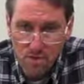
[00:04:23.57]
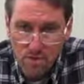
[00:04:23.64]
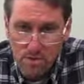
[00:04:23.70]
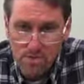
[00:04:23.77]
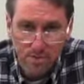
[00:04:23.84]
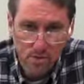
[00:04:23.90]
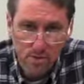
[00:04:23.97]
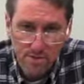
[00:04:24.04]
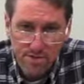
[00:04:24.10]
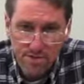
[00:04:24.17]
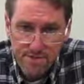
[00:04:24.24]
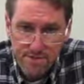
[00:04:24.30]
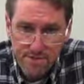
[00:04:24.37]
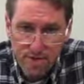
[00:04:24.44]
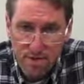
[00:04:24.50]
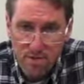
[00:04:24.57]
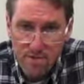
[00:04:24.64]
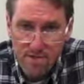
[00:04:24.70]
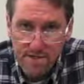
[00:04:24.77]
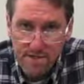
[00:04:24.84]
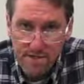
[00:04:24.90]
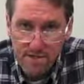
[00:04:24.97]
When employers know
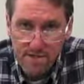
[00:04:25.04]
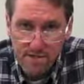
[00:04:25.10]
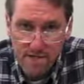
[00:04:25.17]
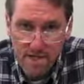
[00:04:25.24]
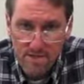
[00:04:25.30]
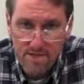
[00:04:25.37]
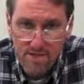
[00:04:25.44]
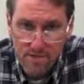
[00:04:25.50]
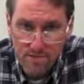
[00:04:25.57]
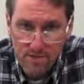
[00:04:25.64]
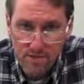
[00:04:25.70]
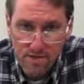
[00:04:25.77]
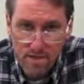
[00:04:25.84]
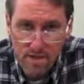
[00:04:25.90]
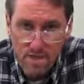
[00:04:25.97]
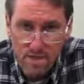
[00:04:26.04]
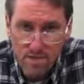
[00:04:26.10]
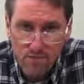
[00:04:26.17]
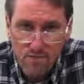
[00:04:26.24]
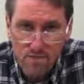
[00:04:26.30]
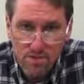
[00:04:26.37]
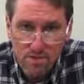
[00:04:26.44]
that there's a transit authority here
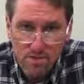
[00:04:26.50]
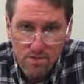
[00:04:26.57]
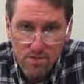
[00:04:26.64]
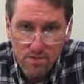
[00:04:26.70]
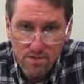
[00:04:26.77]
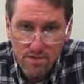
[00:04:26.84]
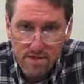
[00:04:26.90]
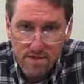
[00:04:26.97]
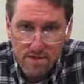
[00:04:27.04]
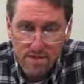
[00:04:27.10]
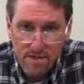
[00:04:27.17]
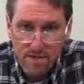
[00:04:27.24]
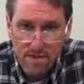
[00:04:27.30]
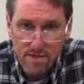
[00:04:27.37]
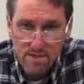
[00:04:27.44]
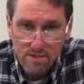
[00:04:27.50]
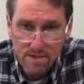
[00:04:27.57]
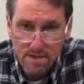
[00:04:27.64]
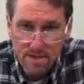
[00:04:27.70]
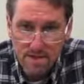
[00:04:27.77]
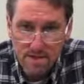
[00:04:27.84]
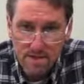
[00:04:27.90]
that's willing to work with them to make sure
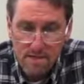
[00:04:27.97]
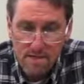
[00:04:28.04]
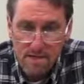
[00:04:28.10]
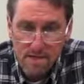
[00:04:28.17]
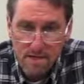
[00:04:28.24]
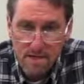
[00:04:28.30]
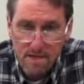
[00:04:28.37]
that they get the